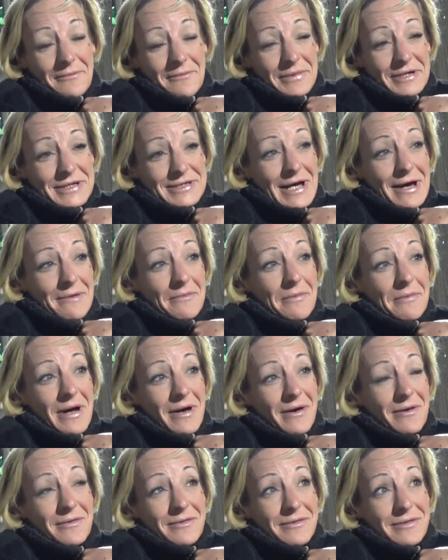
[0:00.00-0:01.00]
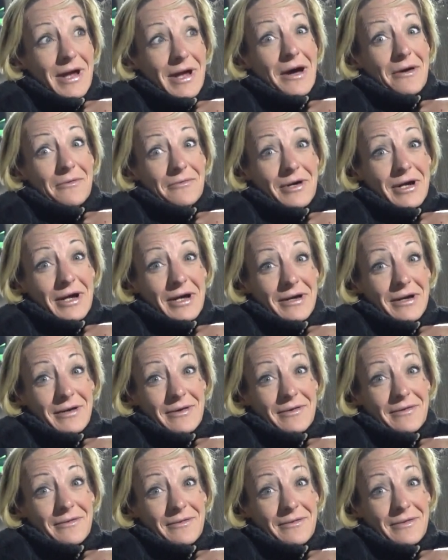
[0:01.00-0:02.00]
Because I'm about not right,
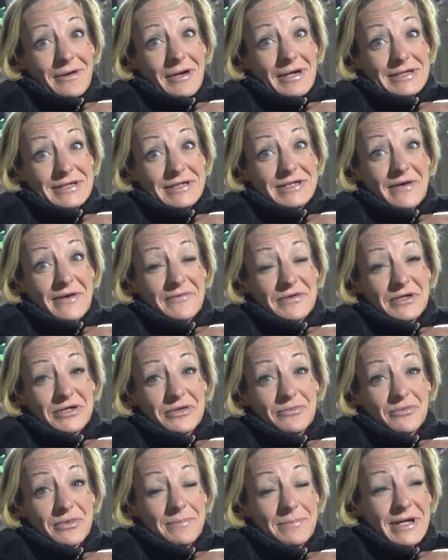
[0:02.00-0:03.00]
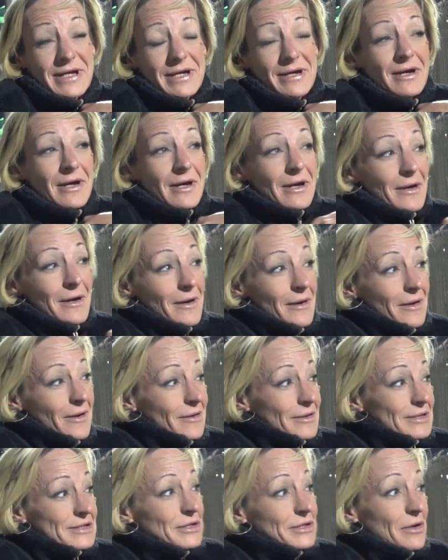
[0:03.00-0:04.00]
as the definition would be.
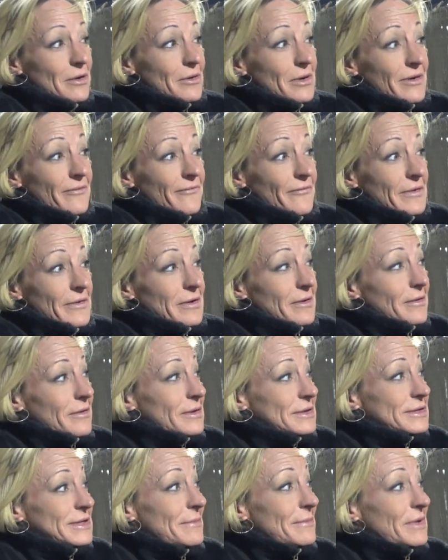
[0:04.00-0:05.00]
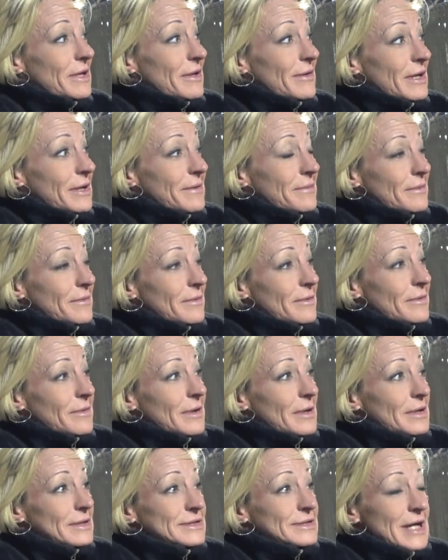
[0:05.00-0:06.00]
So if somebody like
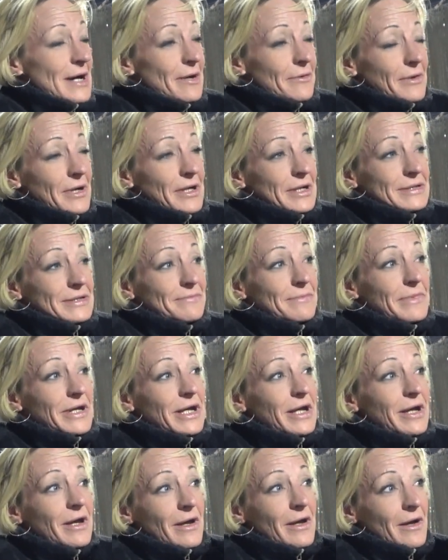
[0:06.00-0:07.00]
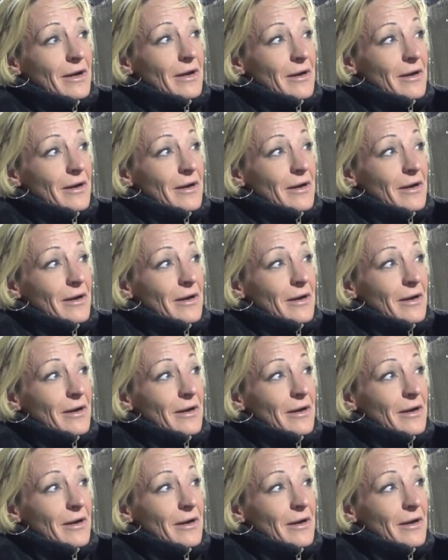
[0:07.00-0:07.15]
is not right as me